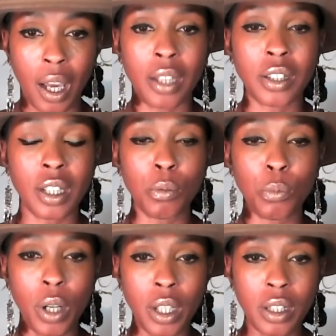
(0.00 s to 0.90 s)
And then
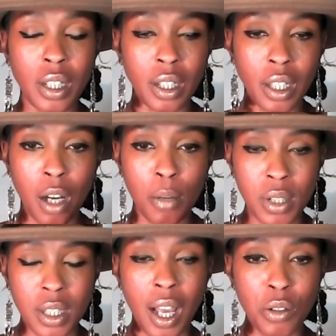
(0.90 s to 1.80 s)
when it
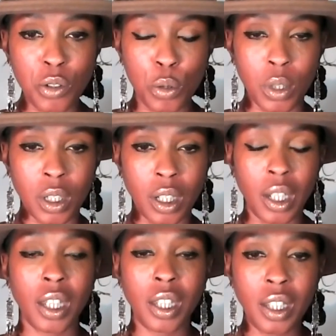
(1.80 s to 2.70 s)
comes down to it,
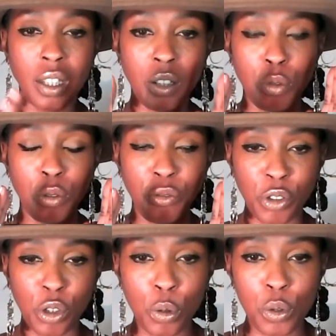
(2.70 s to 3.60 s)
he
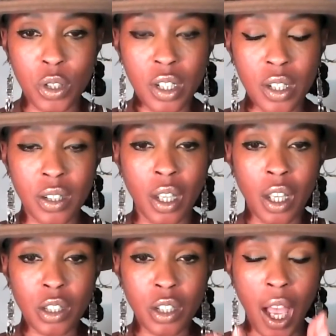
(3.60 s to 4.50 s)
refuses
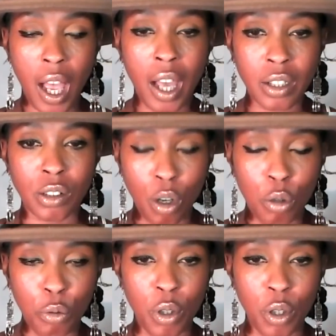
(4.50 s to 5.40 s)
to hand
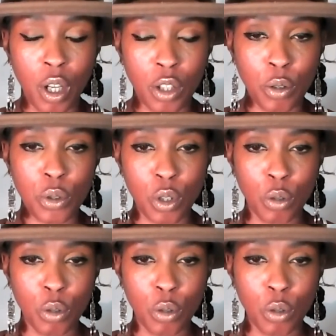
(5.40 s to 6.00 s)
over those